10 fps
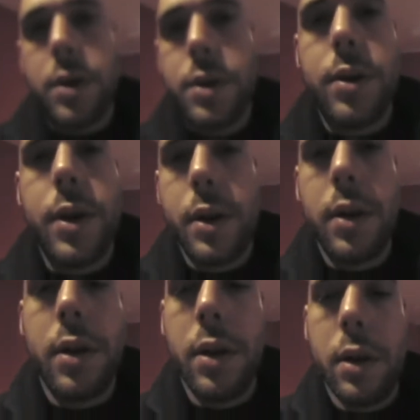straight.
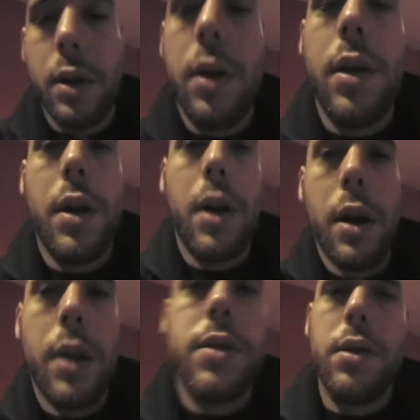It's
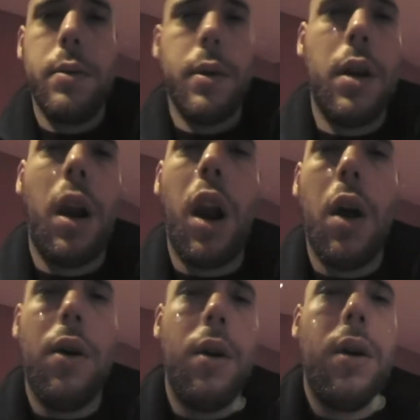going to be a
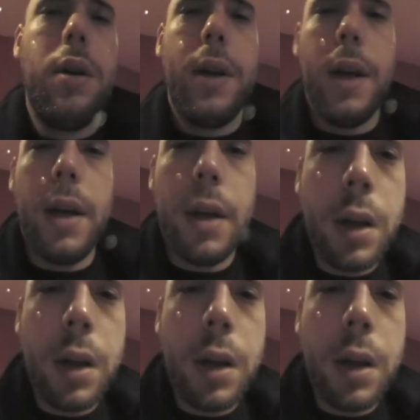long day.